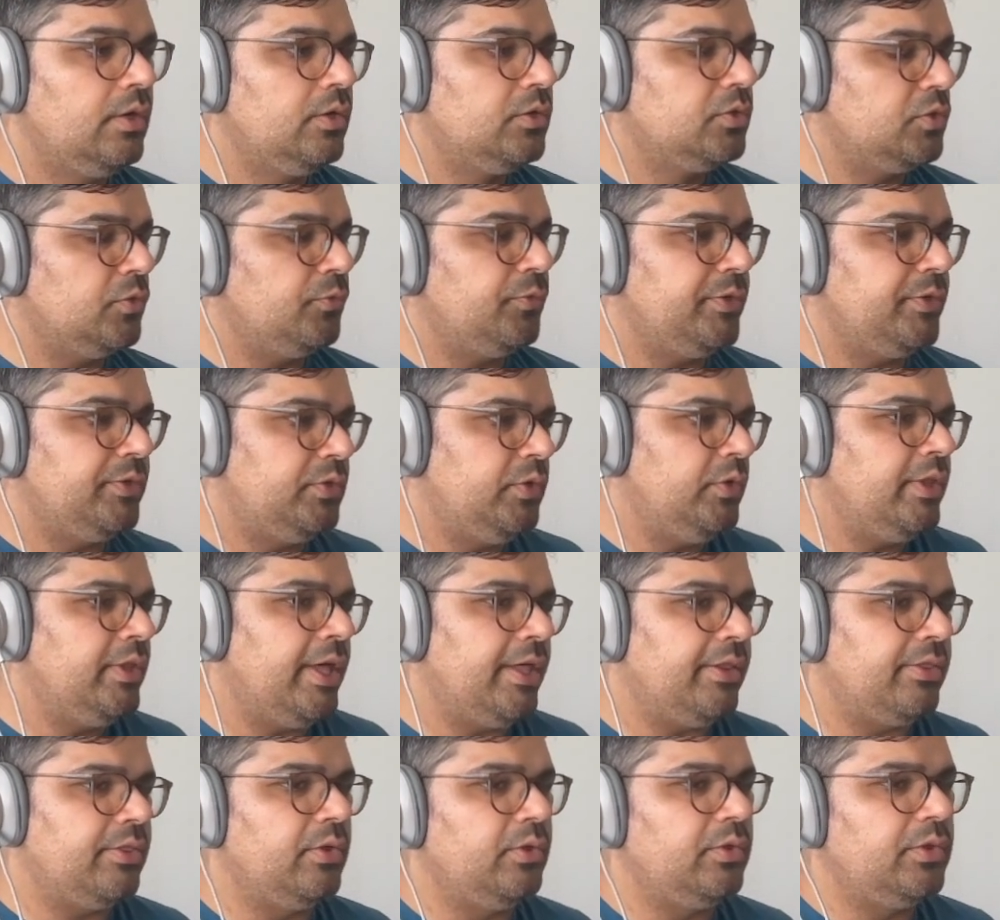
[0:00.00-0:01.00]
If we do
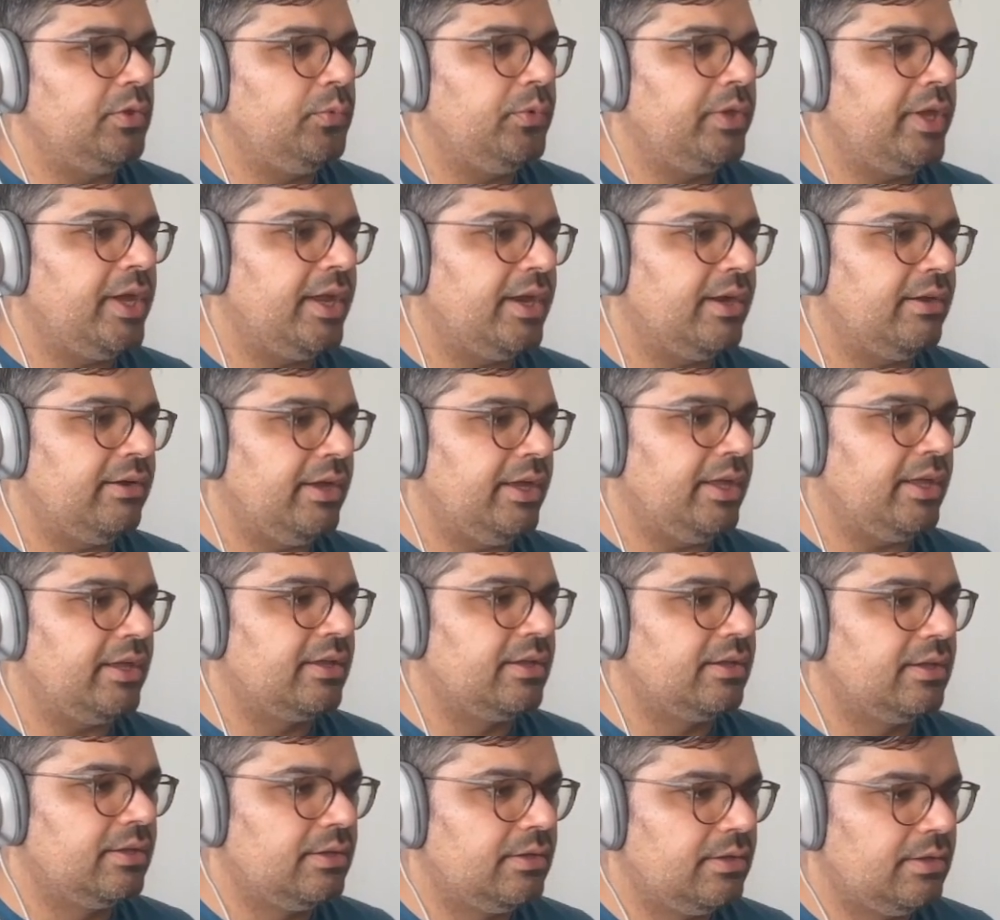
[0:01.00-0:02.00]
that though, then we gotta like,
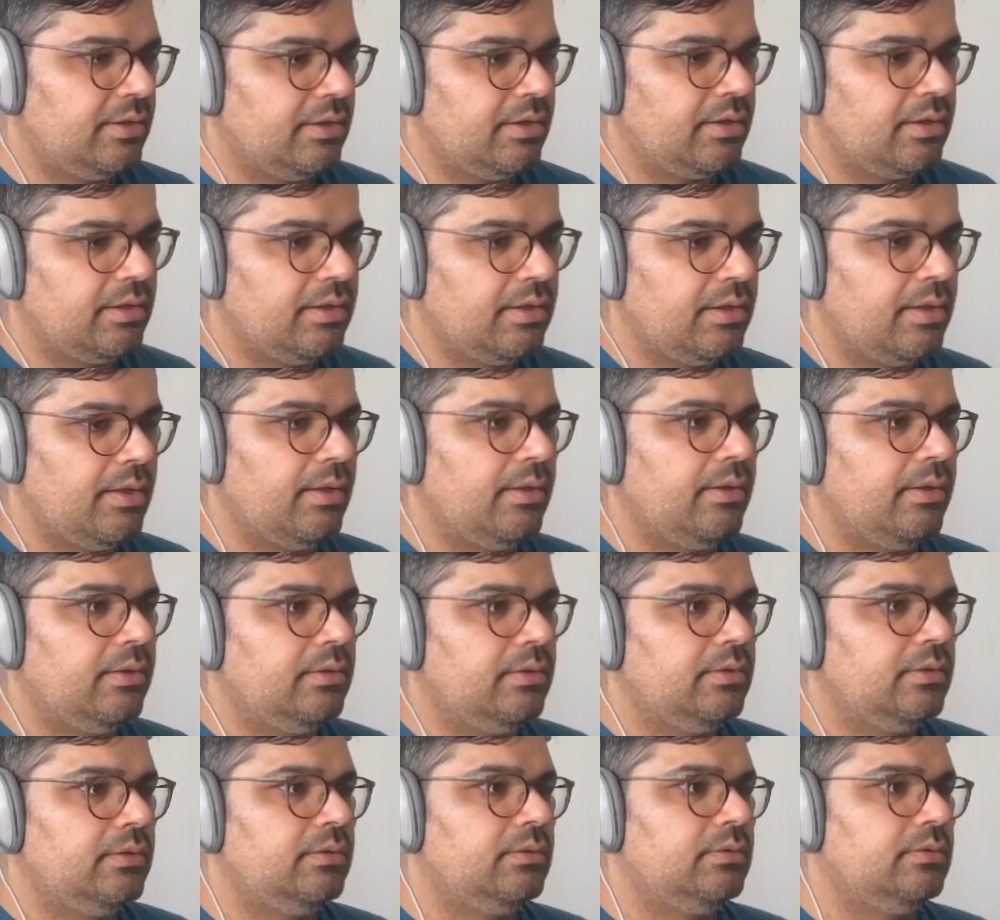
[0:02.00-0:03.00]

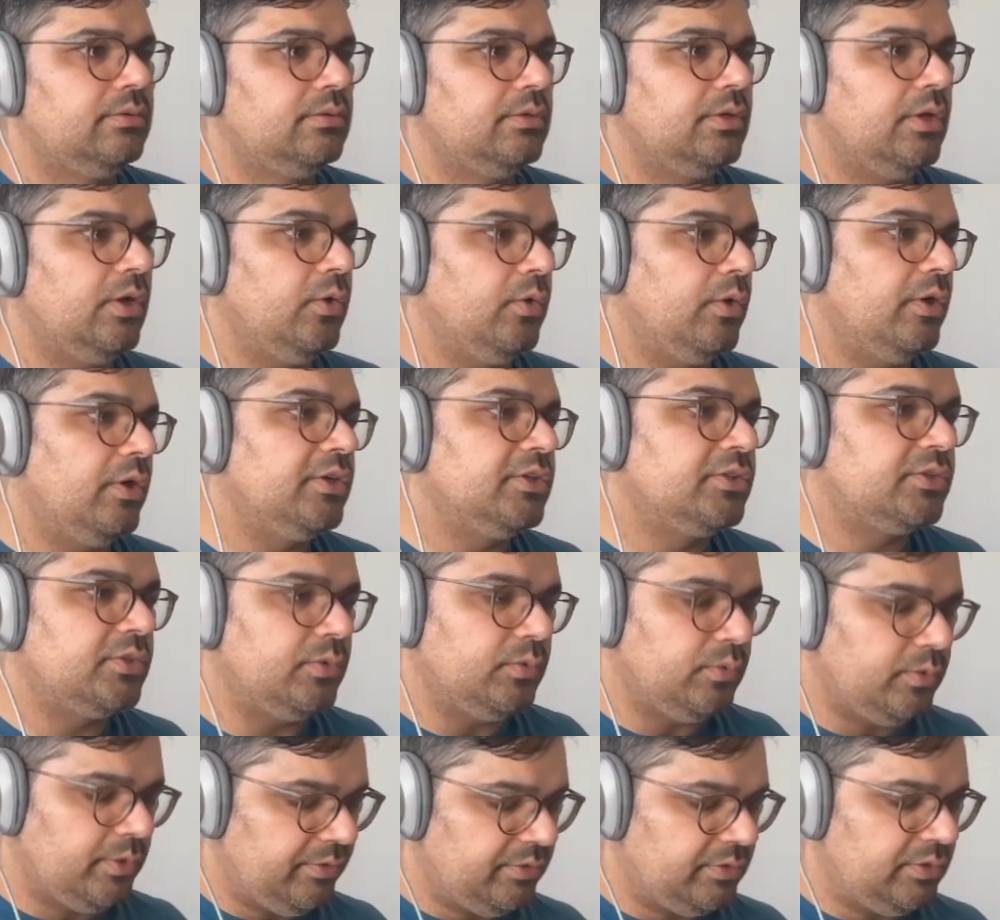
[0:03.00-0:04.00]
well, also
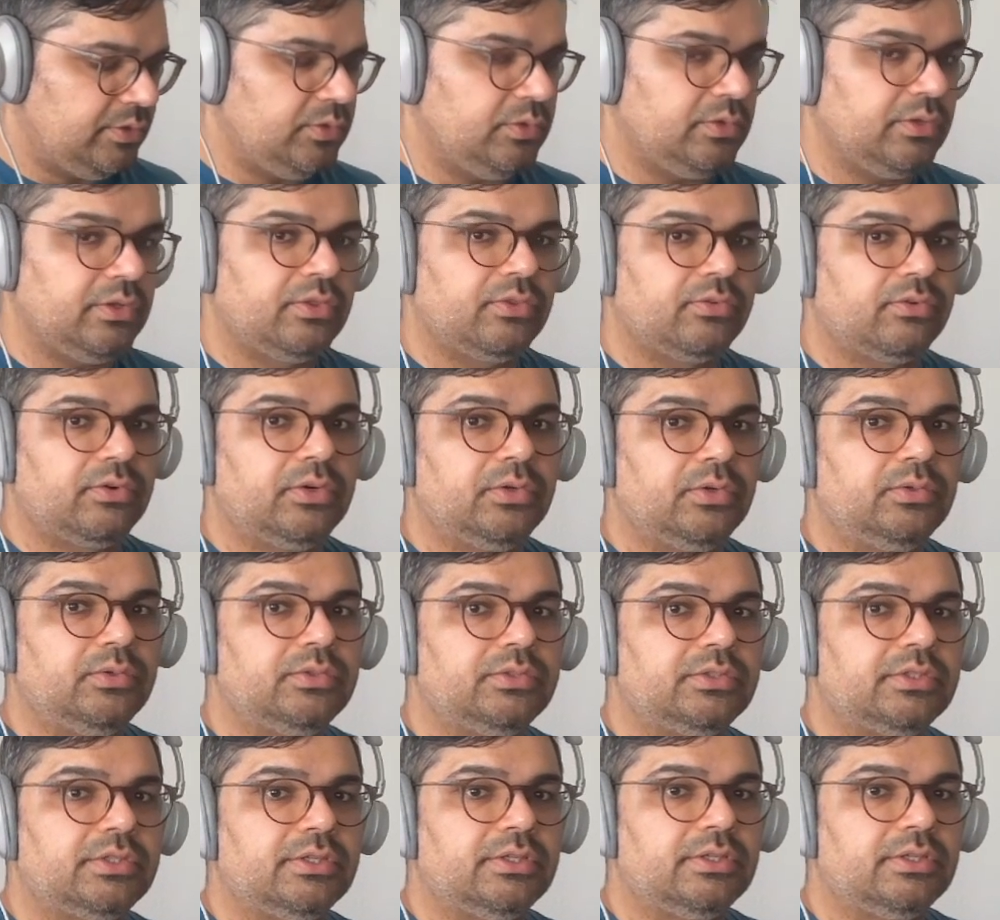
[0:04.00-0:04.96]
we have to do the throws.